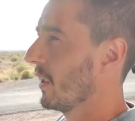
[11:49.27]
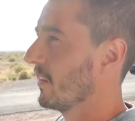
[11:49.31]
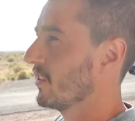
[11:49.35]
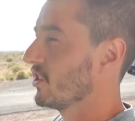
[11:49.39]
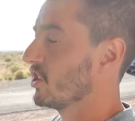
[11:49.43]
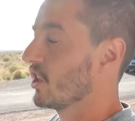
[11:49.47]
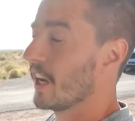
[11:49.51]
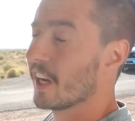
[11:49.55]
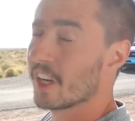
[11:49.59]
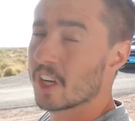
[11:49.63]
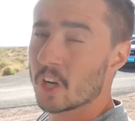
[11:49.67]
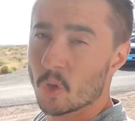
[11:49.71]

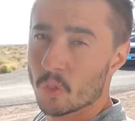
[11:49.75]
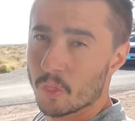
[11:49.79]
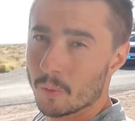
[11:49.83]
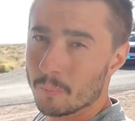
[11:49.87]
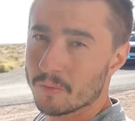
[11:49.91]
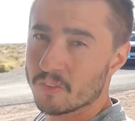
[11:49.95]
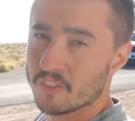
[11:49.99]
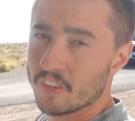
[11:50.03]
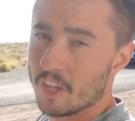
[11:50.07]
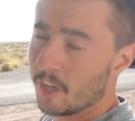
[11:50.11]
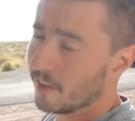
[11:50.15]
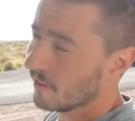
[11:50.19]
Jayco
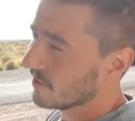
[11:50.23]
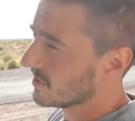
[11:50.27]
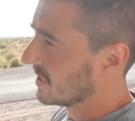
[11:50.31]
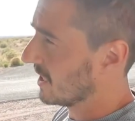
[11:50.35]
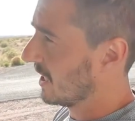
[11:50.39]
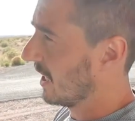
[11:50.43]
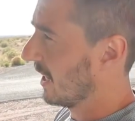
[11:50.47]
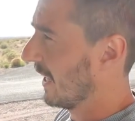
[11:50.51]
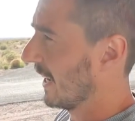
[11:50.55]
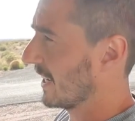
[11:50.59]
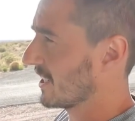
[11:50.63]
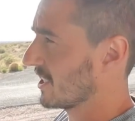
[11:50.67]
themselves
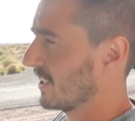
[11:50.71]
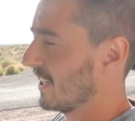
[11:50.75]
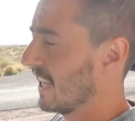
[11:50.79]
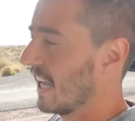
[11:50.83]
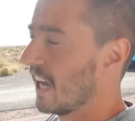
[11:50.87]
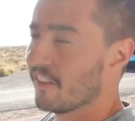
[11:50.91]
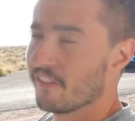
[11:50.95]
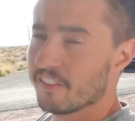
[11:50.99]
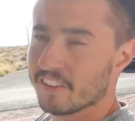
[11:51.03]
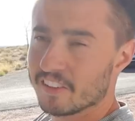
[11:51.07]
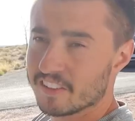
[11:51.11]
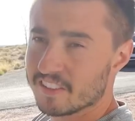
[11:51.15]
didn't actually
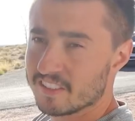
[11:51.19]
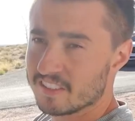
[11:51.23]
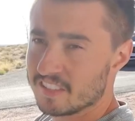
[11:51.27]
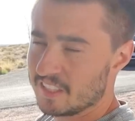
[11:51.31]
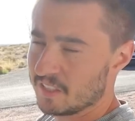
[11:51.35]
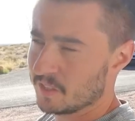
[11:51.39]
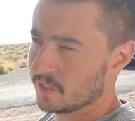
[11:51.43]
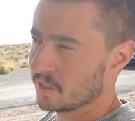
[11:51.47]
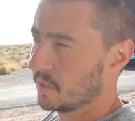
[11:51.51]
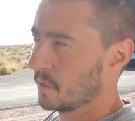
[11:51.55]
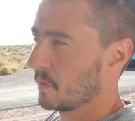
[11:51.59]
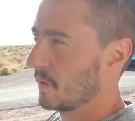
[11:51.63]
have it
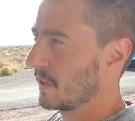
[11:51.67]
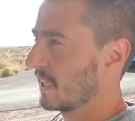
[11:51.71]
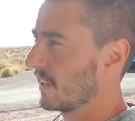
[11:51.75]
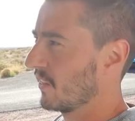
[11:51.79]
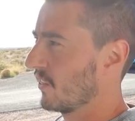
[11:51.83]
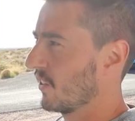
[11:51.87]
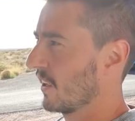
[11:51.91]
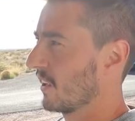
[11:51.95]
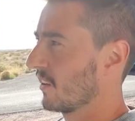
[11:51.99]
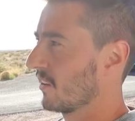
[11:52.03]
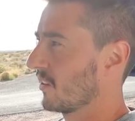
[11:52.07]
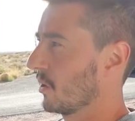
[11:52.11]
sealed or
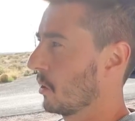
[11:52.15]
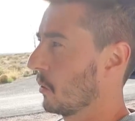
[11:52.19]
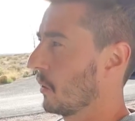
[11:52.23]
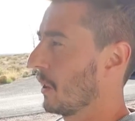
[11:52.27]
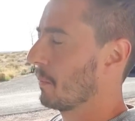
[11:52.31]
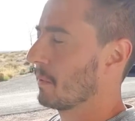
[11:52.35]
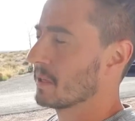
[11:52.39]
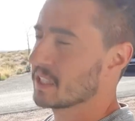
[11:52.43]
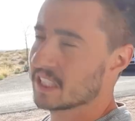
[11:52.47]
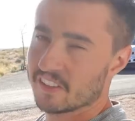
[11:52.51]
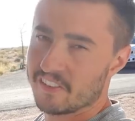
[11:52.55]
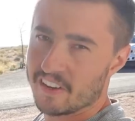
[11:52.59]
anything, so they
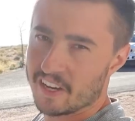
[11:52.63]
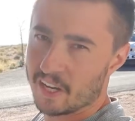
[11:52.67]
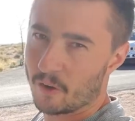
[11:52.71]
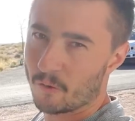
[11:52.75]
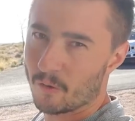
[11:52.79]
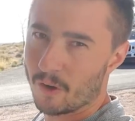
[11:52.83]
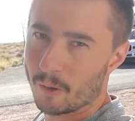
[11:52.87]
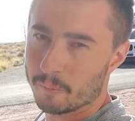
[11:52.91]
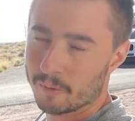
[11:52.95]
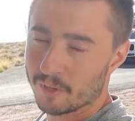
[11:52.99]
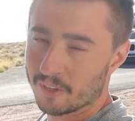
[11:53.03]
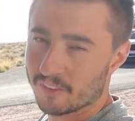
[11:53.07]
must have had a
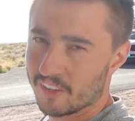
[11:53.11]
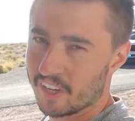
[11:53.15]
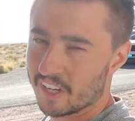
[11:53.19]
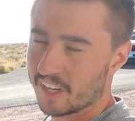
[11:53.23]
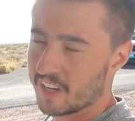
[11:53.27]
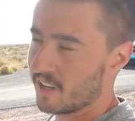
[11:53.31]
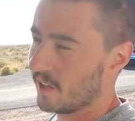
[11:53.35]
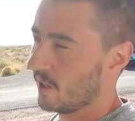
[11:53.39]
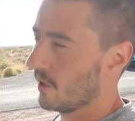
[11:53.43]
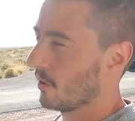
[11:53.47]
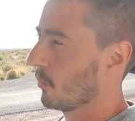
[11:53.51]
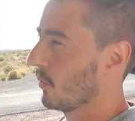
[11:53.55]
rubber suck
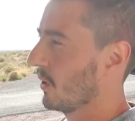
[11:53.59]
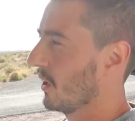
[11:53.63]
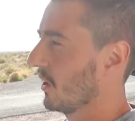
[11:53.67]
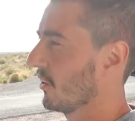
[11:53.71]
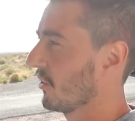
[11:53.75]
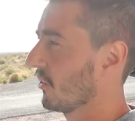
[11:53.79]
on as well.